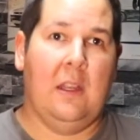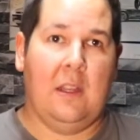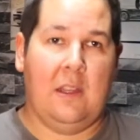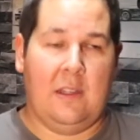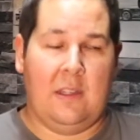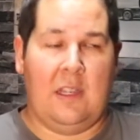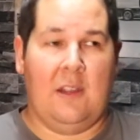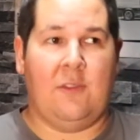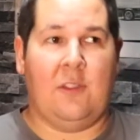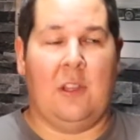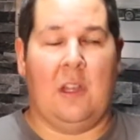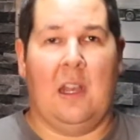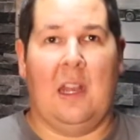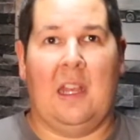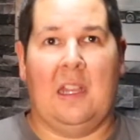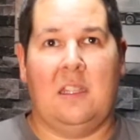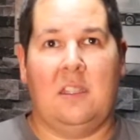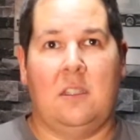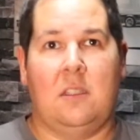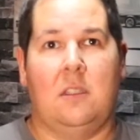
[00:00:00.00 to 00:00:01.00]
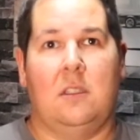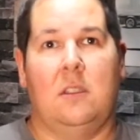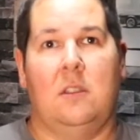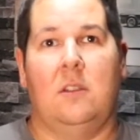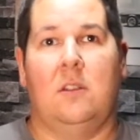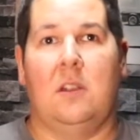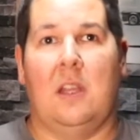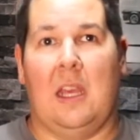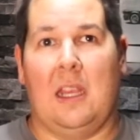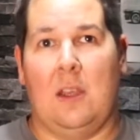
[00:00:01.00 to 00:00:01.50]
nevertheless
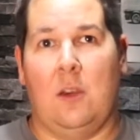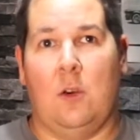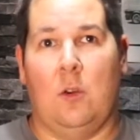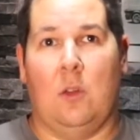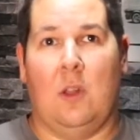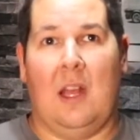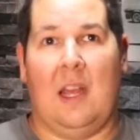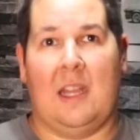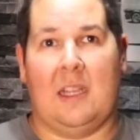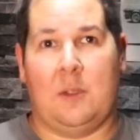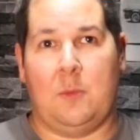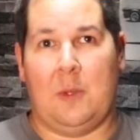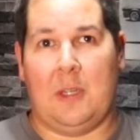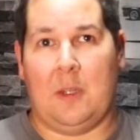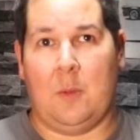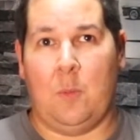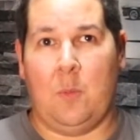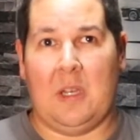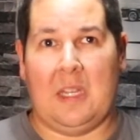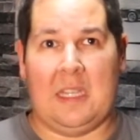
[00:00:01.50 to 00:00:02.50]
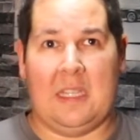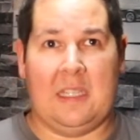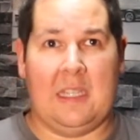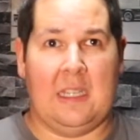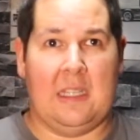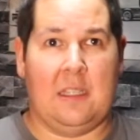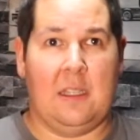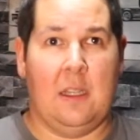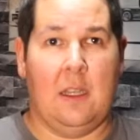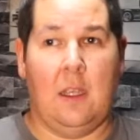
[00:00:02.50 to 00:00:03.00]
they all had to be
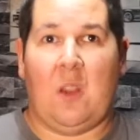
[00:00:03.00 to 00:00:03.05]
completed.